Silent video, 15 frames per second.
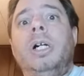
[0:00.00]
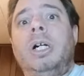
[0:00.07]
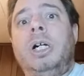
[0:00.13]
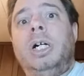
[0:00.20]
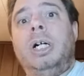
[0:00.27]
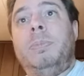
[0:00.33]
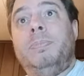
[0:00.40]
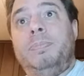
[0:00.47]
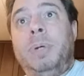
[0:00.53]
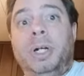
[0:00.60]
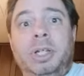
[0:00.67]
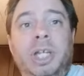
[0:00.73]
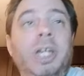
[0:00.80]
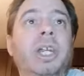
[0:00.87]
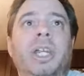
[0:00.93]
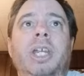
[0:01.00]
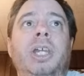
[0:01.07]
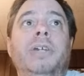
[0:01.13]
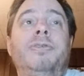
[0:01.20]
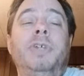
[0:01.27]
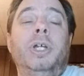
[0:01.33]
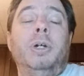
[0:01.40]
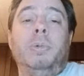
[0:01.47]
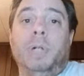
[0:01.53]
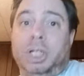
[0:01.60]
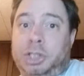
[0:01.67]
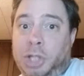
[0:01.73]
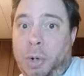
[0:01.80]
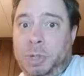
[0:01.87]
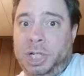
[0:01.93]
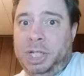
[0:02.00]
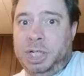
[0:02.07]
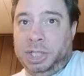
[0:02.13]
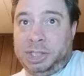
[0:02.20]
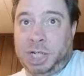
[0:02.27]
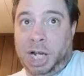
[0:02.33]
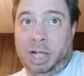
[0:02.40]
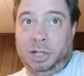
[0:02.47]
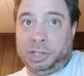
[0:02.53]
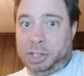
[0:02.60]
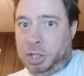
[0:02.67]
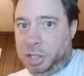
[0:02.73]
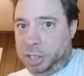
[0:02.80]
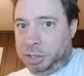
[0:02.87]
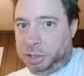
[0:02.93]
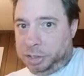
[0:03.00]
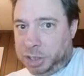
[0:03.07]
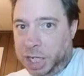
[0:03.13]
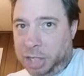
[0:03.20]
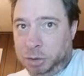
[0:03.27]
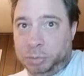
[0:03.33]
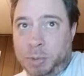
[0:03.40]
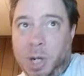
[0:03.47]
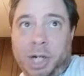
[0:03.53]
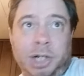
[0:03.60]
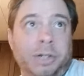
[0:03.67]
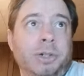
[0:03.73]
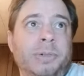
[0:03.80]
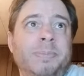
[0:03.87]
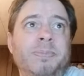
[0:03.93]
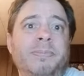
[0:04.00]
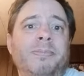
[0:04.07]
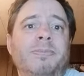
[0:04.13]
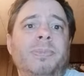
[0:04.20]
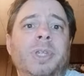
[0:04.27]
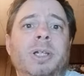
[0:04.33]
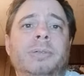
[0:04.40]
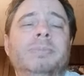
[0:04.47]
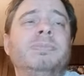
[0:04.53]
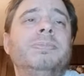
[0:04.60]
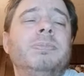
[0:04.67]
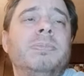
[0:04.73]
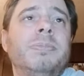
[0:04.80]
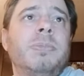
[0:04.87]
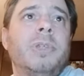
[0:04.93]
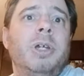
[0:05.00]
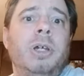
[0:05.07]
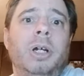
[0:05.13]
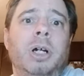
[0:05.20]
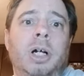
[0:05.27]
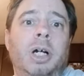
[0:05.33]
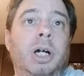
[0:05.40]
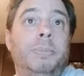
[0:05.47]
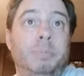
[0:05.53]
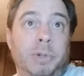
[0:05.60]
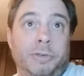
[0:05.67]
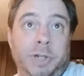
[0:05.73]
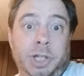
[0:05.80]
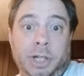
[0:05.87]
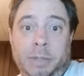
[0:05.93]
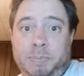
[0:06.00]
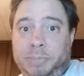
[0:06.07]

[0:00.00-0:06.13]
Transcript: Uh, but in an interview with Tony Gonzalez on Loudwire, uh, Maria